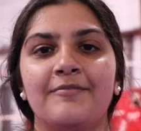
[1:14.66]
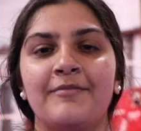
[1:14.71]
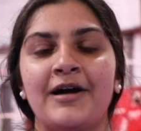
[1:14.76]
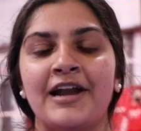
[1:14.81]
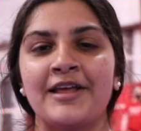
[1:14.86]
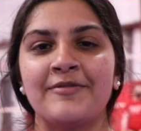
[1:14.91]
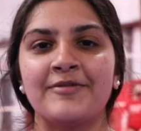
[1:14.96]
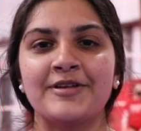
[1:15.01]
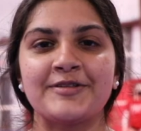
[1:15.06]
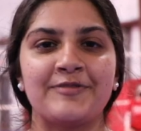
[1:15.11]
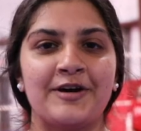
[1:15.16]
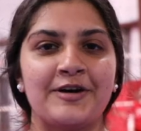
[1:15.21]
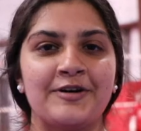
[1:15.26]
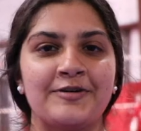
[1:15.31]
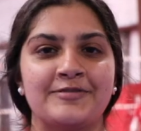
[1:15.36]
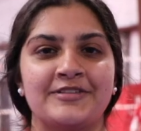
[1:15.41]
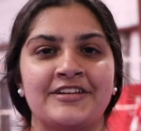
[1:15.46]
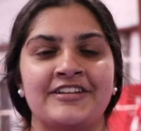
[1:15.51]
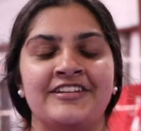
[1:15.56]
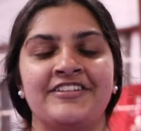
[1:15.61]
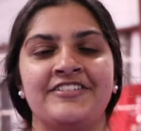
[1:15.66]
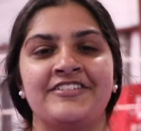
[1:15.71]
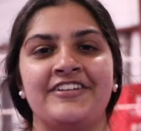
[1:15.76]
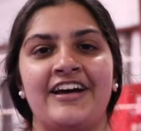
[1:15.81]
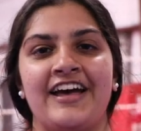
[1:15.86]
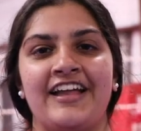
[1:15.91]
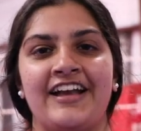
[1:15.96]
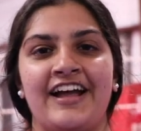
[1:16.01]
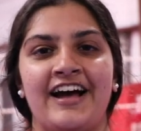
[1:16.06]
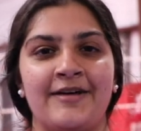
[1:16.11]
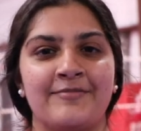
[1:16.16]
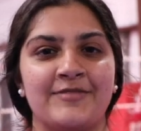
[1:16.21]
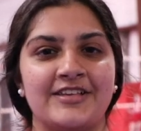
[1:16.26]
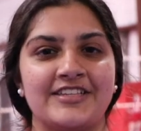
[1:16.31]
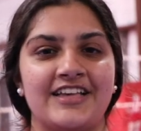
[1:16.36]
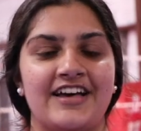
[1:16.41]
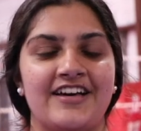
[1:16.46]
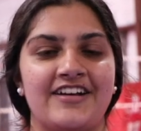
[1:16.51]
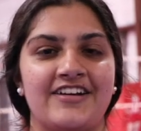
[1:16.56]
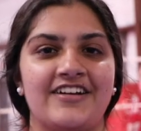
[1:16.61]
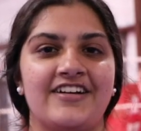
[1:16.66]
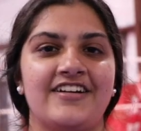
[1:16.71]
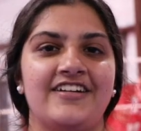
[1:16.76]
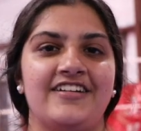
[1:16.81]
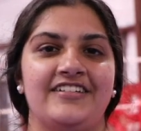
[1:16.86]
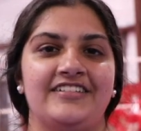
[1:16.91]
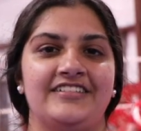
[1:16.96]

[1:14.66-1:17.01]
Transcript: My name is Manu Sidhu, and I'm the setter.